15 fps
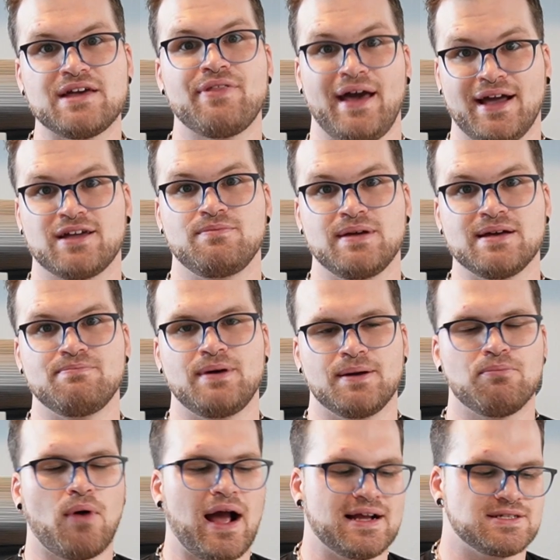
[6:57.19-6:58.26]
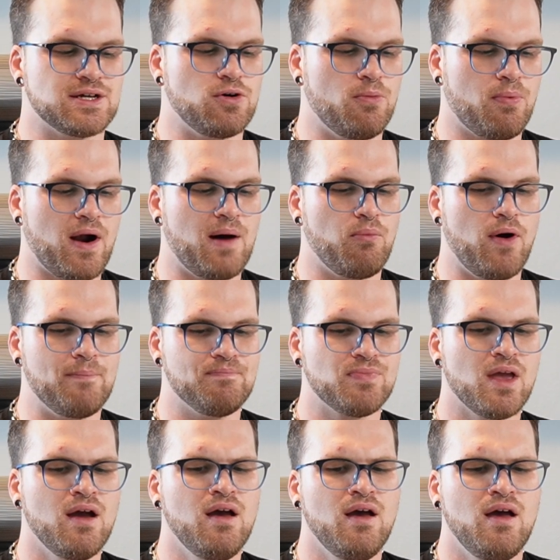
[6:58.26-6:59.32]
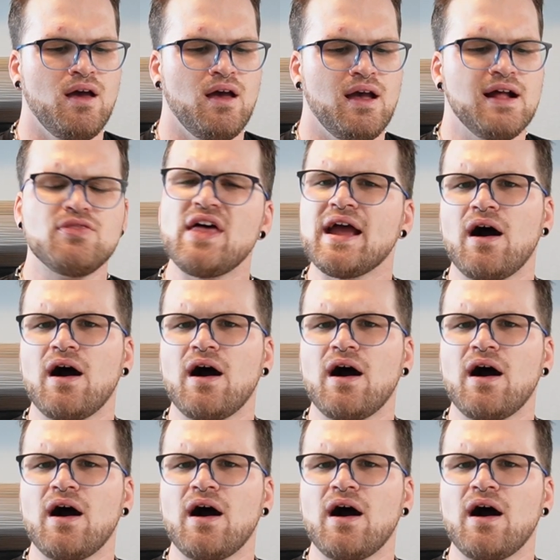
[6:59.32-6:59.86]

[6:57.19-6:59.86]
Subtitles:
that could be a big practical problem. They